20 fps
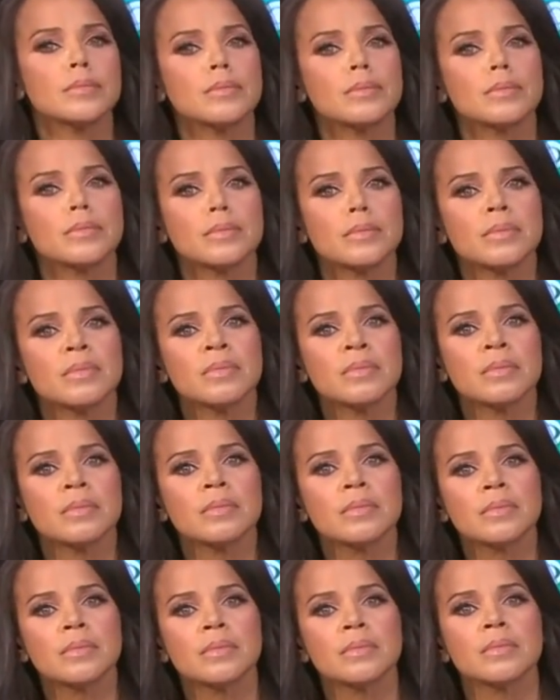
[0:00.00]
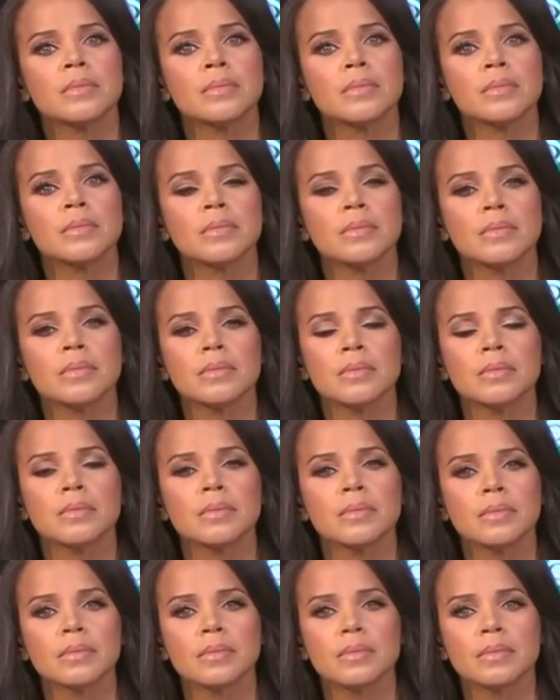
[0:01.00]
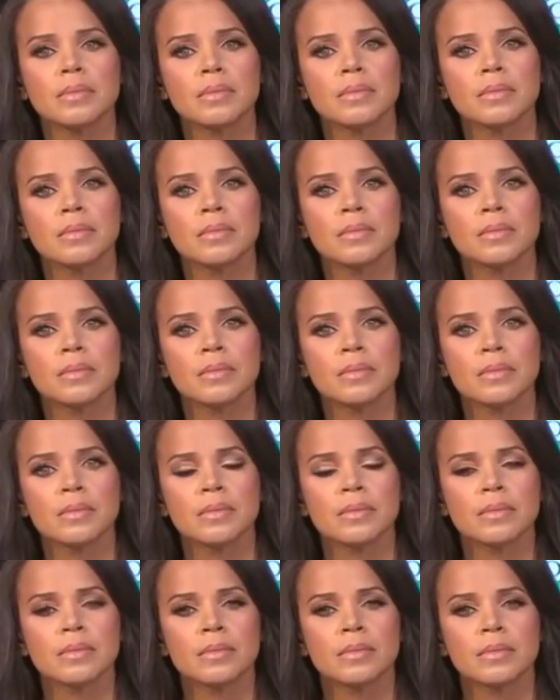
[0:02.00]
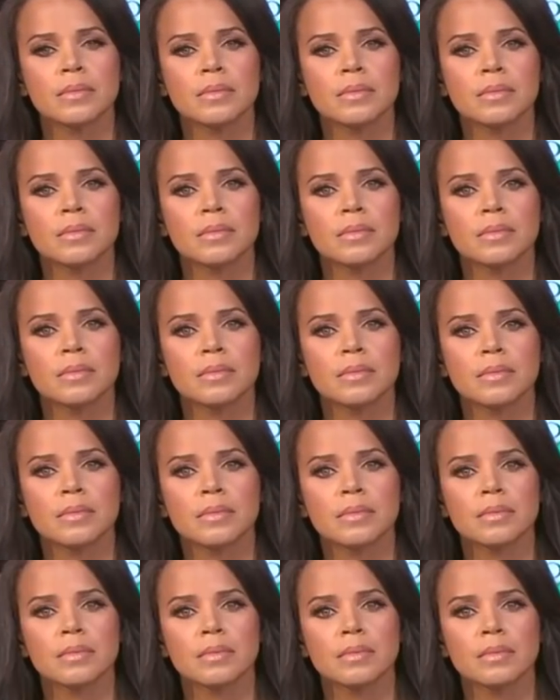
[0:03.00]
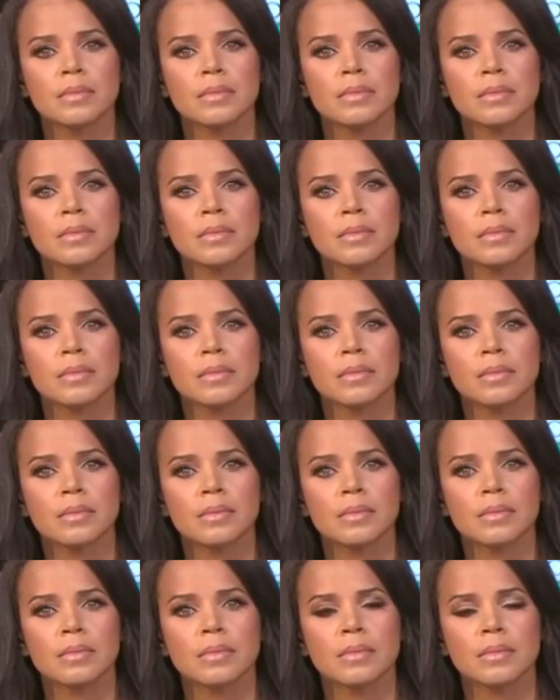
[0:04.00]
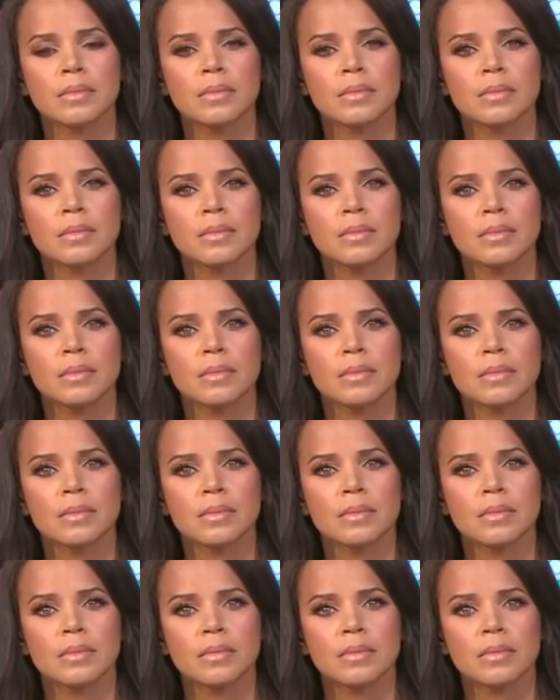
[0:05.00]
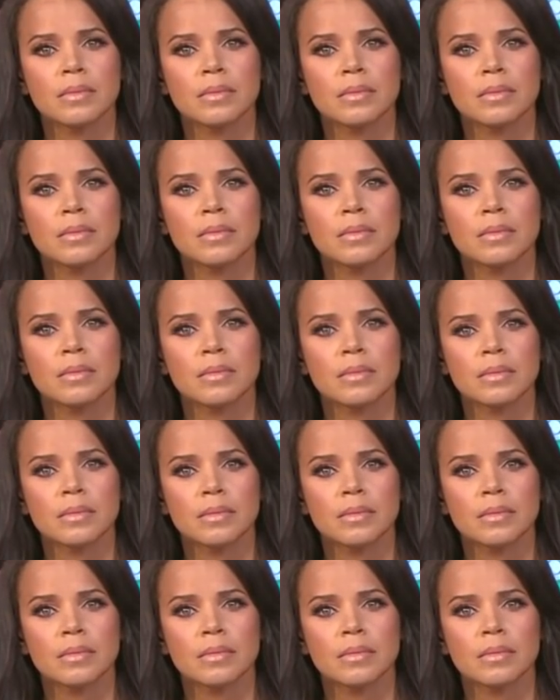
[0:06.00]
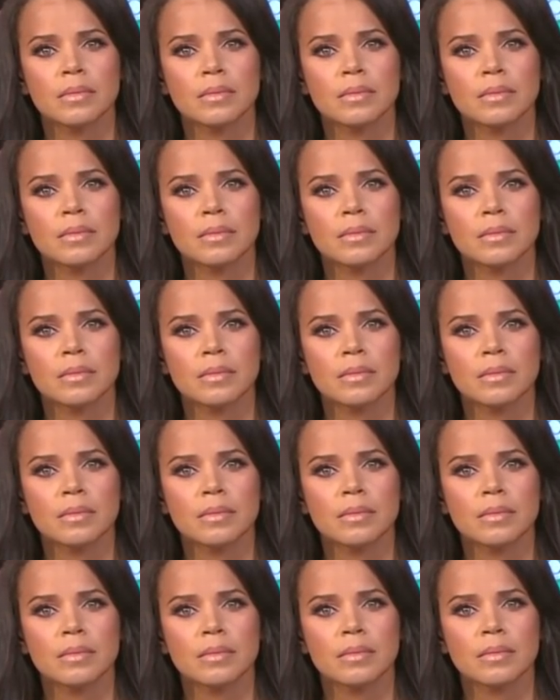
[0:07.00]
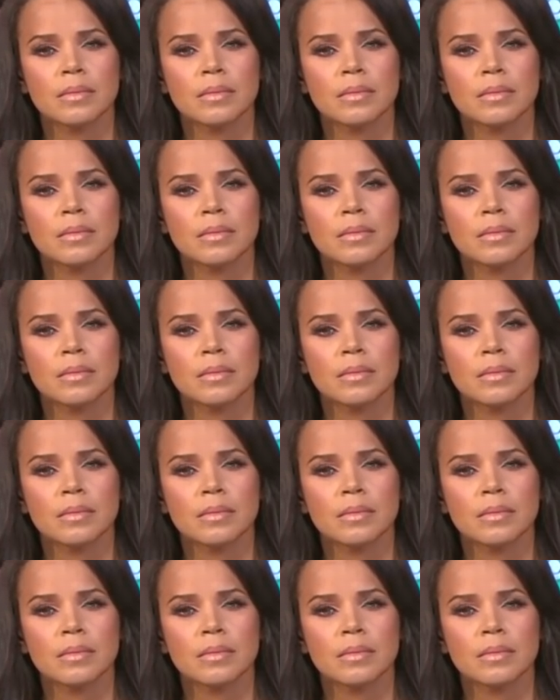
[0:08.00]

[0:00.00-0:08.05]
[no speech]